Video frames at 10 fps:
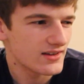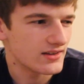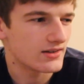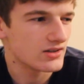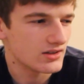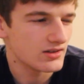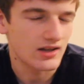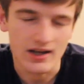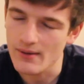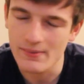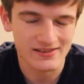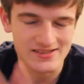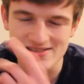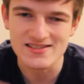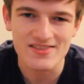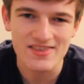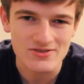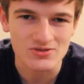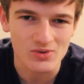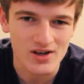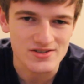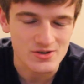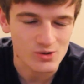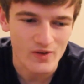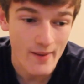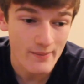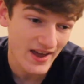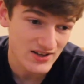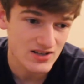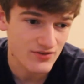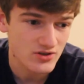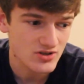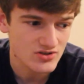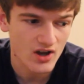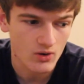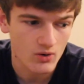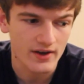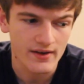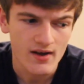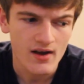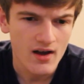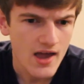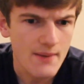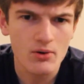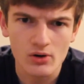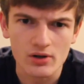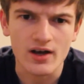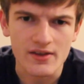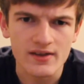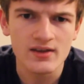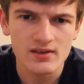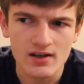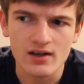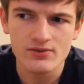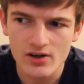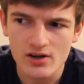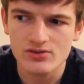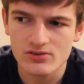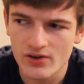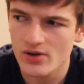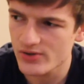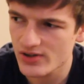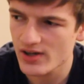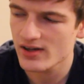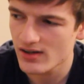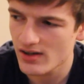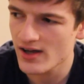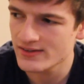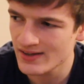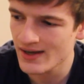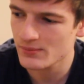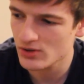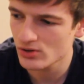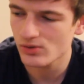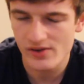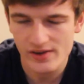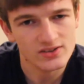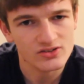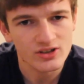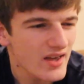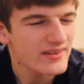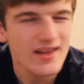you know, a picture says 1,000 words and all that, but actually photos are quite important, I think. You know, photos are damn cool things.